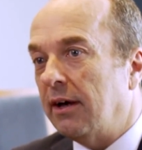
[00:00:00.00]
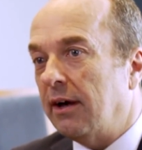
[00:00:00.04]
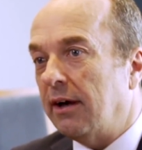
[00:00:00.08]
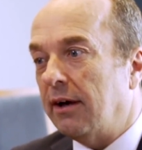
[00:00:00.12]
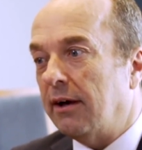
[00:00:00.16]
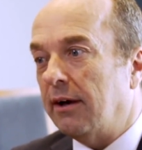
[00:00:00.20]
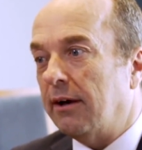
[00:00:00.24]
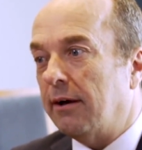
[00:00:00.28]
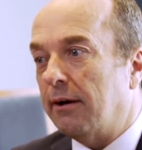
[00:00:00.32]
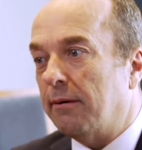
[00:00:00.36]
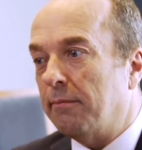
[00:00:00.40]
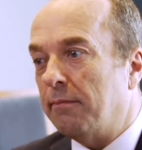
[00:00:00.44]

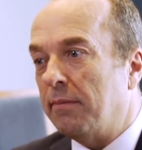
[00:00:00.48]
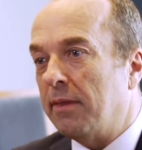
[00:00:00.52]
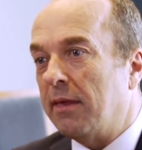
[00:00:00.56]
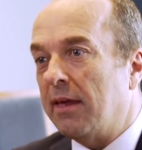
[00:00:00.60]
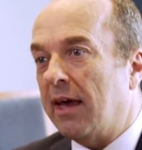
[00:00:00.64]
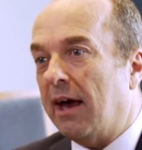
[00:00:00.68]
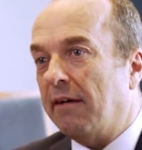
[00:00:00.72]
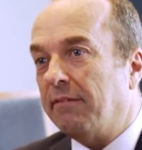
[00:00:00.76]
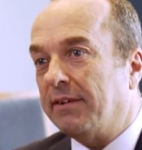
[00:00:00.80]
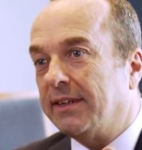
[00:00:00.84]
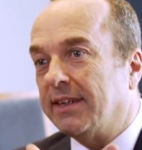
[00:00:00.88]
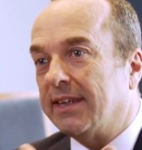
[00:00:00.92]

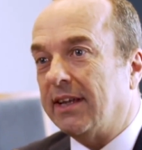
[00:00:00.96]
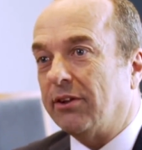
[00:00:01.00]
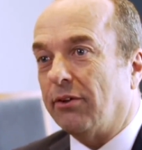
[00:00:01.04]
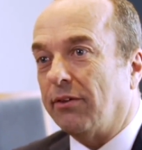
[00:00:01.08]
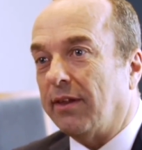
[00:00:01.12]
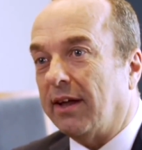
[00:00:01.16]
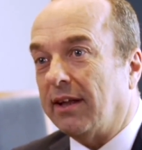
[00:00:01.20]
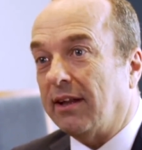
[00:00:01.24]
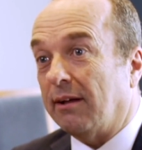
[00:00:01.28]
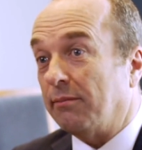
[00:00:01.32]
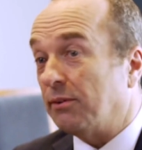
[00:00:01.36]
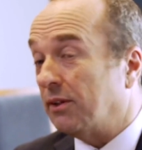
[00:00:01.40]
Having said all
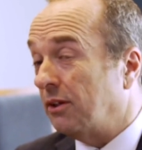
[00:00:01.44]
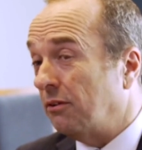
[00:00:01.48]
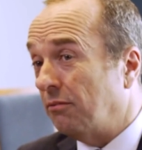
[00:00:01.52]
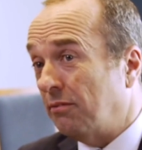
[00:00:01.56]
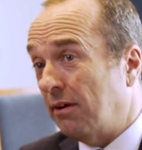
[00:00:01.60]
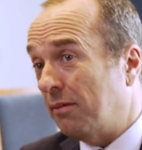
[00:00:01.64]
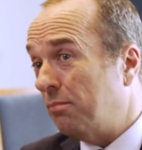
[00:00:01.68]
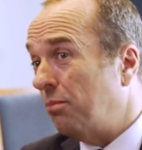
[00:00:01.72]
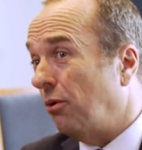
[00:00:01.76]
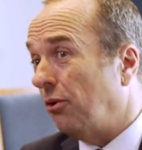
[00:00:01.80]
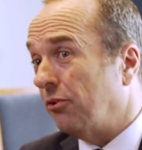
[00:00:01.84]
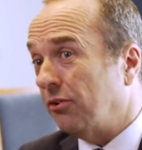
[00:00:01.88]
that, I'm still
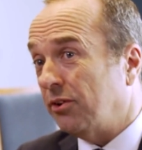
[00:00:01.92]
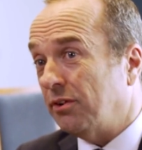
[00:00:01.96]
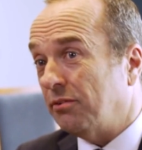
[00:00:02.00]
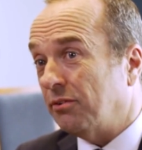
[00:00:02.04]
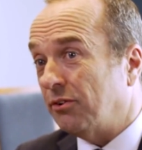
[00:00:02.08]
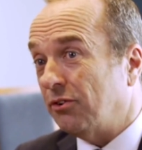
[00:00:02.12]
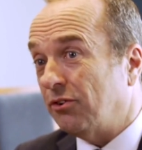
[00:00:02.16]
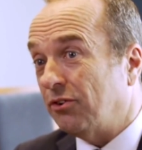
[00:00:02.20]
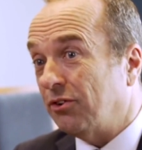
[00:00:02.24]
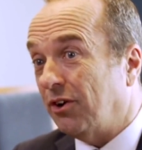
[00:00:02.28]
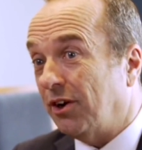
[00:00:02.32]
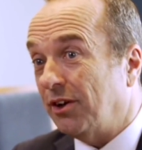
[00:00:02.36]
very positive
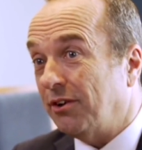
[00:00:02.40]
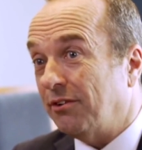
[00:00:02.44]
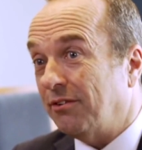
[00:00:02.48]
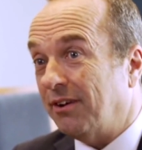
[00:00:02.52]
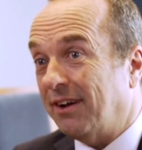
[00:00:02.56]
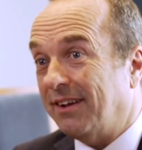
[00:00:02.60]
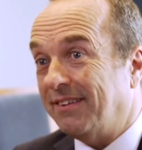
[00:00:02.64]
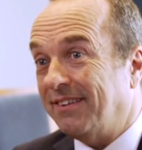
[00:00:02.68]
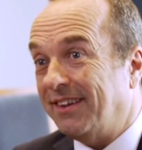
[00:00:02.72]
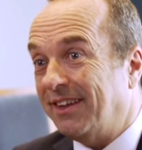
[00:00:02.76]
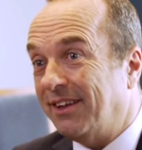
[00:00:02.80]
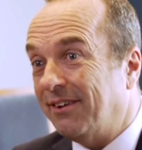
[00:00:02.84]
on China
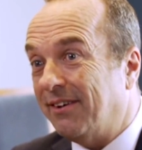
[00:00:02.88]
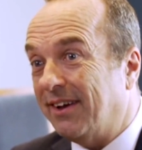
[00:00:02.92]
and the